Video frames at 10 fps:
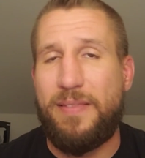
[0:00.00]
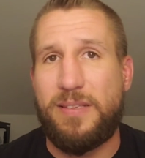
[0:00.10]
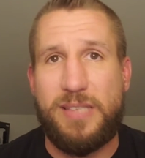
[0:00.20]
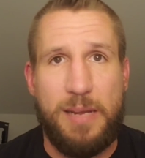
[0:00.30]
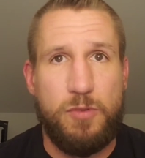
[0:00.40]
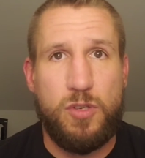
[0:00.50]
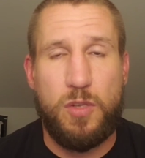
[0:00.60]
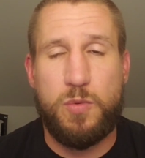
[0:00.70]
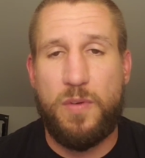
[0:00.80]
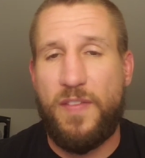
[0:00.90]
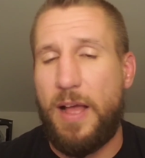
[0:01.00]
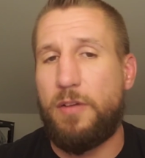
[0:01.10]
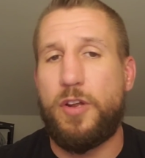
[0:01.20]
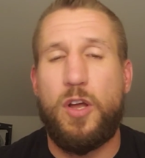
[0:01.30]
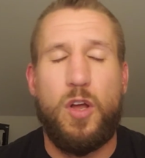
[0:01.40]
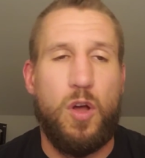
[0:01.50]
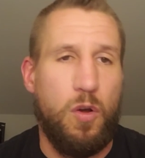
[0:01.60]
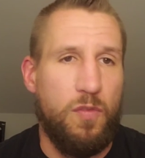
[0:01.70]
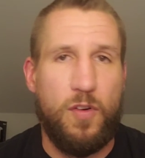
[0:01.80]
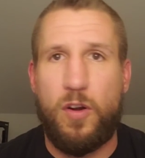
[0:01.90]
and the same results were found
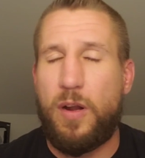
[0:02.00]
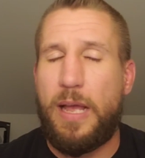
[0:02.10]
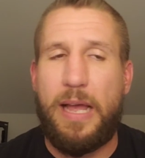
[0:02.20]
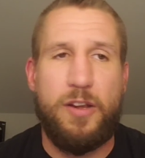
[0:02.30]
over